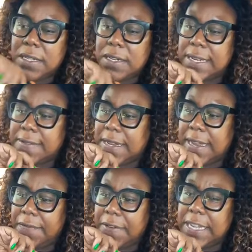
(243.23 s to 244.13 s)
and looked at the
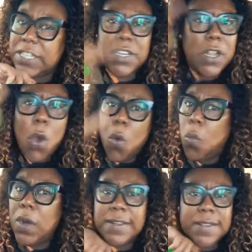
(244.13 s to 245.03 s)
definition.
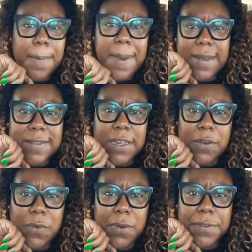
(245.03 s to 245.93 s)
What is a boxing
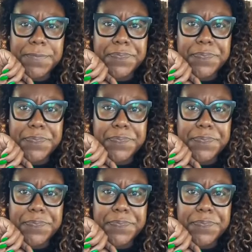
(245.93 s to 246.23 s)
corner?